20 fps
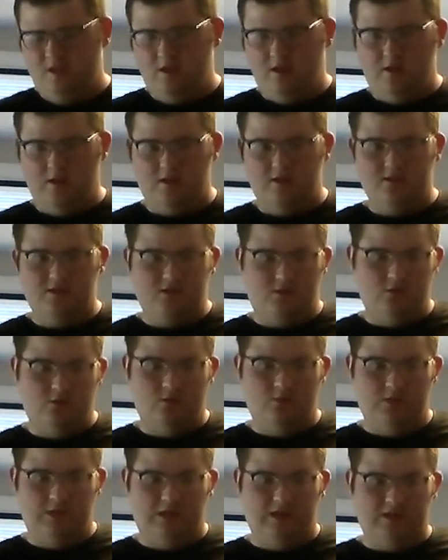It is a cool
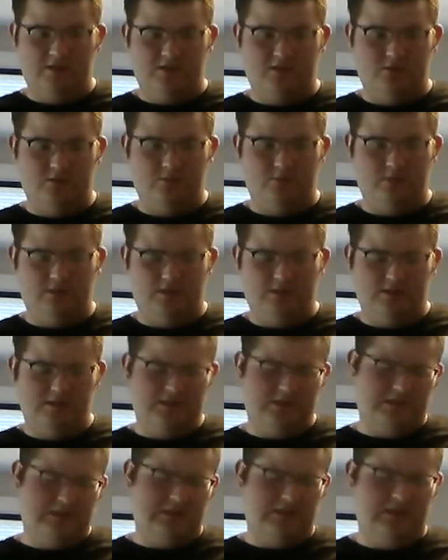blaster, but
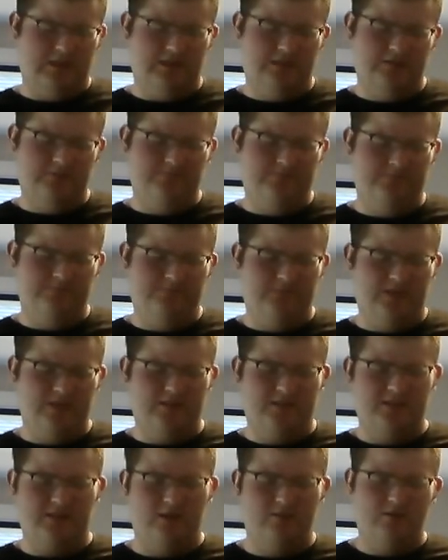it's at the
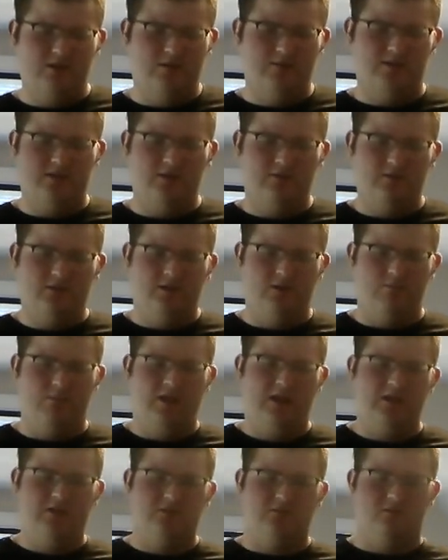same time it's not really a
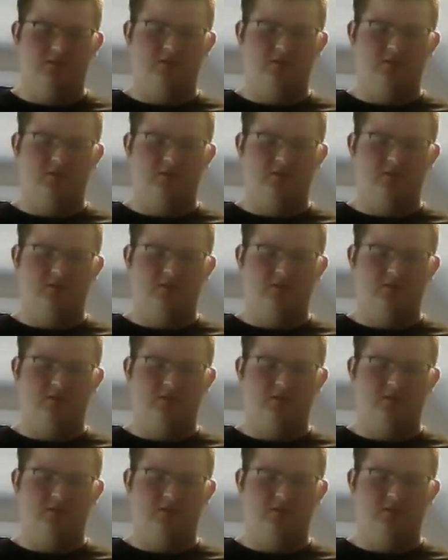blaster.